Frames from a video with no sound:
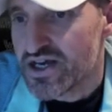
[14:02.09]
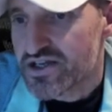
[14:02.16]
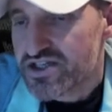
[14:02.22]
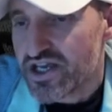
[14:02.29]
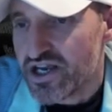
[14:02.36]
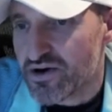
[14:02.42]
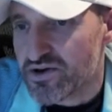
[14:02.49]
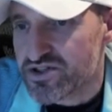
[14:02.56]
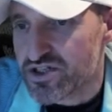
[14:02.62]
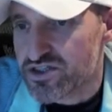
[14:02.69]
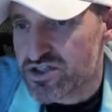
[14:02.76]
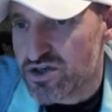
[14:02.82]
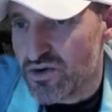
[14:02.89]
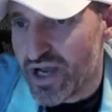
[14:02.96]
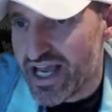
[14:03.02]
So here is the
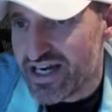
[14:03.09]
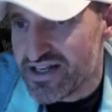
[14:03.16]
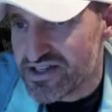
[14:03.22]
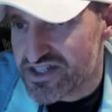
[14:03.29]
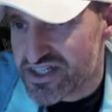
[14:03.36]
280